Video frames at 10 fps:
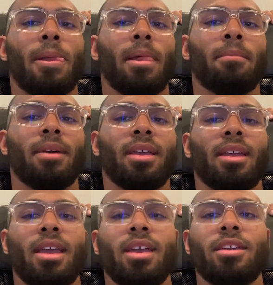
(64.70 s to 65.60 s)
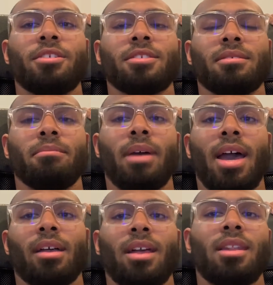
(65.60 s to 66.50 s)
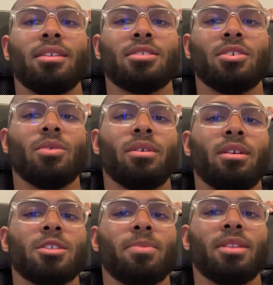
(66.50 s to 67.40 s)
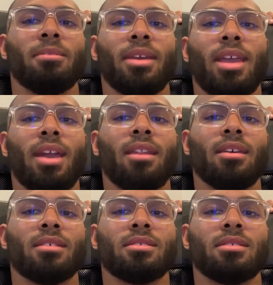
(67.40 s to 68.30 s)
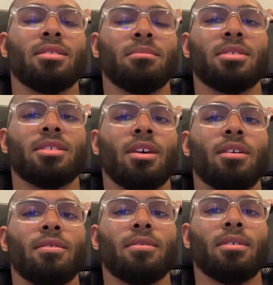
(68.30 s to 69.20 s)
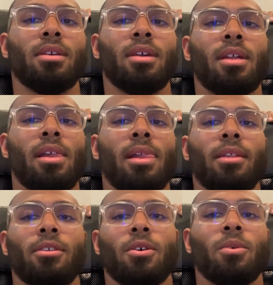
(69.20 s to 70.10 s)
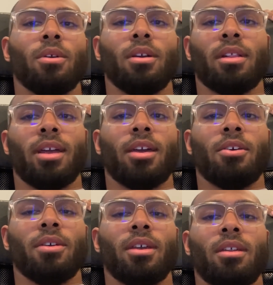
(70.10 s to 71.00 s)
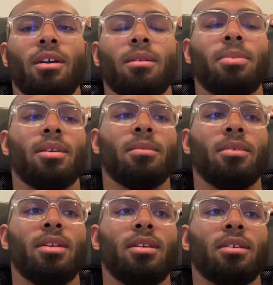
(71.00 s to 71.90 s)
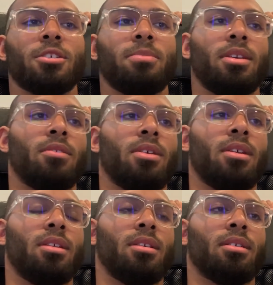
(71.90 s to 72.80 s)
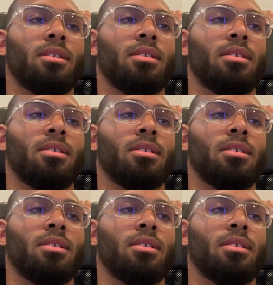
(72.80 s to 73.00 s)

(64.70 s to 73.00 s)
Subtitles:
my gauge backlighting still works, but the mechanics themselves don't work. Like I don't get RPM reading, speed reading,